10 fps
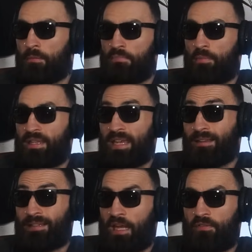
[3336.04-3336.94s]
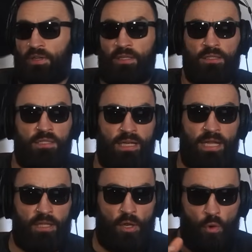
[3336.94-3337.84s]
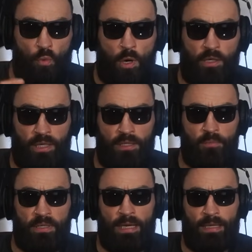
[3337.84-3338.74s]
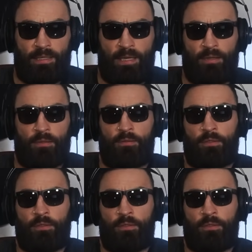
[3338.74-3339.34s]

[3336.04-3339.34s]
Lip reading: maybe take like 10 fighters, and then they all work in the PI together